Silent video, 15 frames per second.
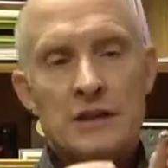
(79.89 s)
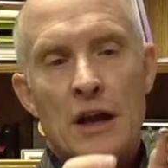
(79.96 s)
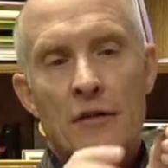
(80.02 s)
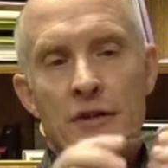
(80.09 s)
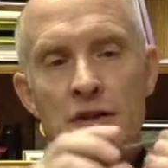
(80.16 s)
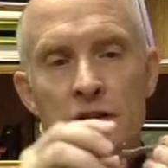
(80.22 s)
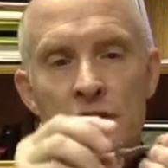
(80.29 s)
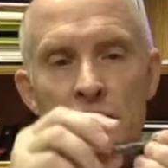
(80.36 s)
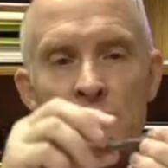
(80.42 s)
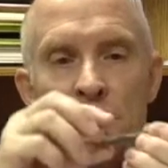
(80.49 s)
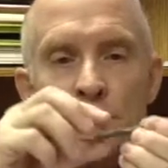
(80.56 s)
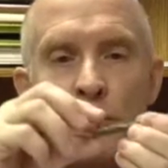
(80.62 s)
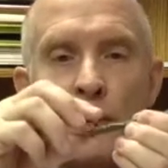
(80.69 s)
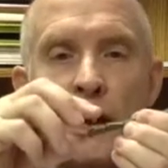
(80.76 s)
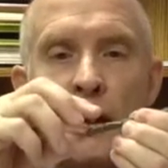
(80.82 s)
Now this is a
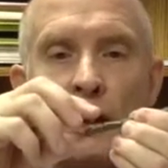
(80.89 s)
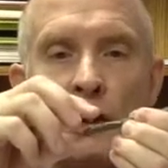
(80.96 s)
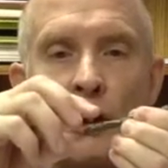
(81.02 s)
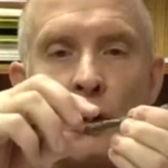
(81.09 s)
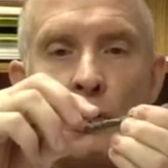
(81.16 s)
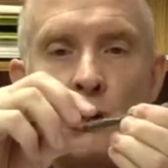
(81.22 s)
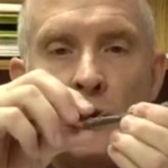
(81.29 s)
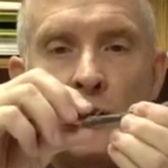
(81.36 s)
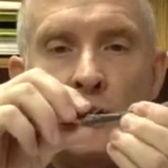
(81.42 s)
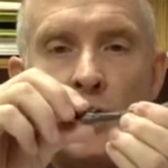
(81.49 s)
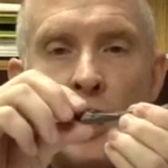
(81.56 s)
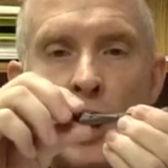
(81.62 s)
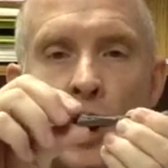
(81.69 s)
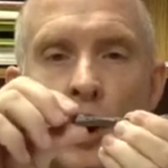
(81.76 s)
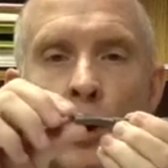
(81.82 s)
spring-loaded
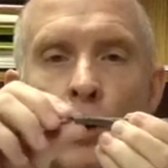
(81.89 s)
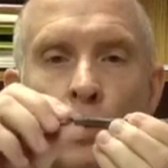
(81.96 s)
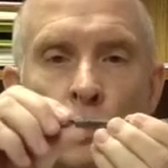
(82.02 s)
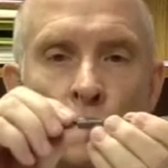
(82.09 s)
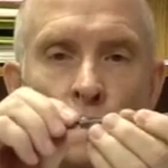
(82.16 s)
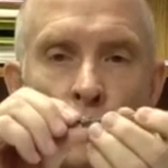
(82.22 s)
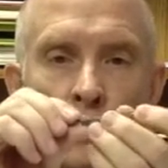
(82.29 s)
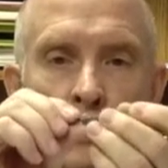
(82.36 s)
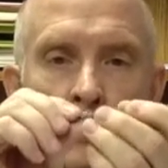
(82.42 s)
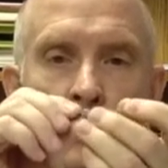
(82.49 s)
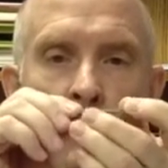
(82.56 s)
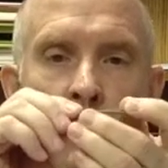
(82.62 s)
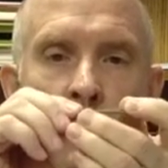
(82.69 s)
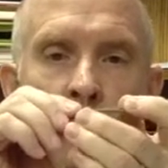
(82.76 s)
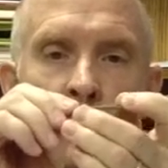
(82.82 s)
holder
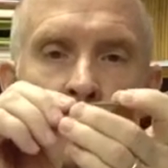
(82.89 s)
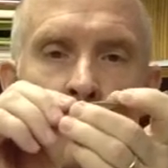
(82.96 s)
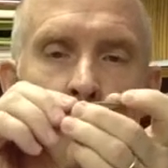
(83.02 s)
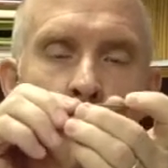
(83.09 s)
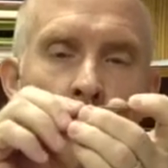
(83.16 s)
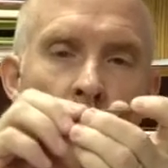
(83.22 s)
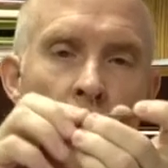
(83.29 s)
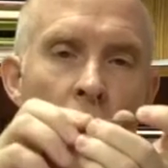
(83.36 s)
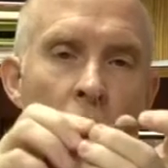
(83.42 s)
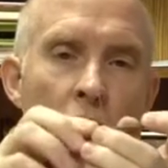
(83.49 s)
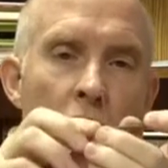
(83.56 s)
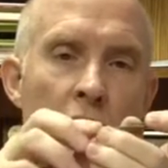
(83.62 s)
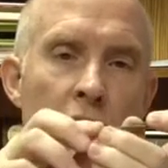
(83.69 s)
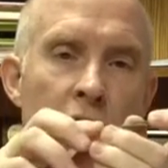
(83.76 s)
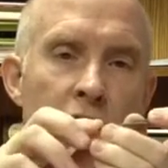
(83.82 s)
for
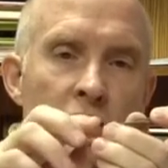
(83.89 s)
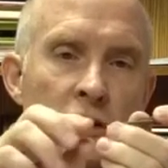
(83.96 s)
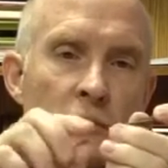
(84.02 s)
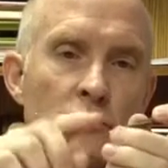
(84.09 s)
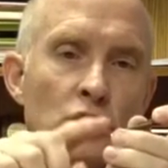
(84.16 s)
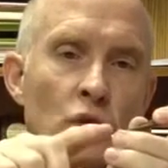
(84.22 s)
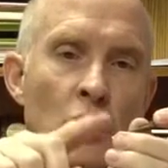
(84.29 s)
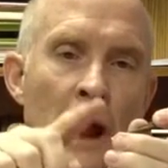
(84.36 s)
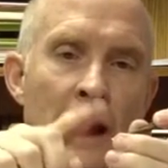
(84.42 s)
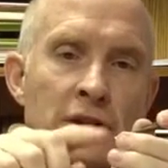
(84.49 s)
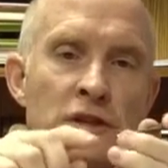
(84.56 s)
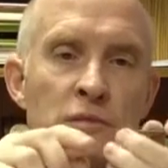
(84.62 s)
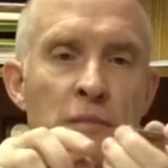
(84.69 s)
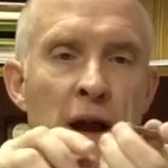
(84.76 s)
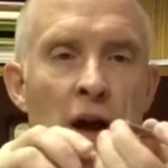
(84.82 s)
some
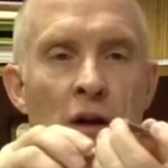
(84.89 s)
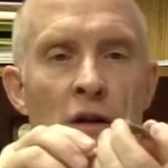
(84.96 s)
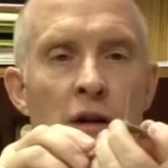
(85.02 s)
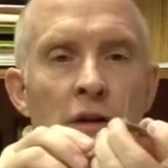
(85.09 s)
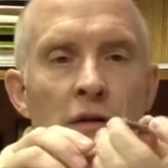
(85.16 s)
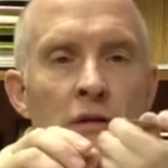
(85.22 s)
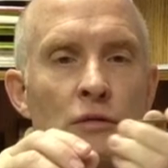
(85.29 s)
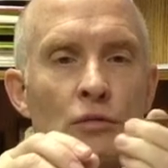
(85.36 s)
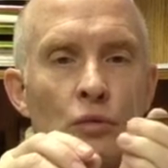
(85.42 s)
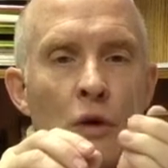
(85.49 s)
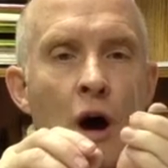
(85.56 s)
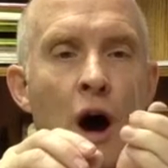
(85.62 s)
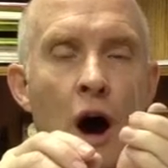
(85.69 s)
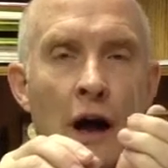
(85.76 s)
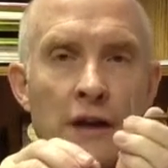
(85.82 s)
transparent
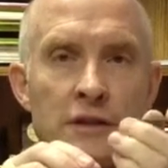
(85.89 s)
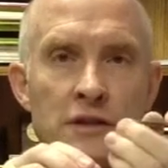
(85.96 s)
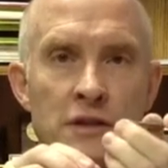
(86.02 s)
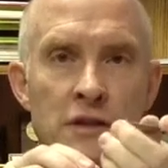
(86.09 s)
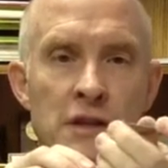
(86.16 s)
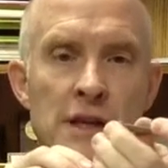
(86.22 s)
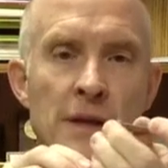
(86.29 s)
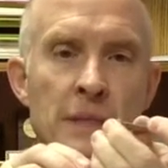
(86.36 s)
rods.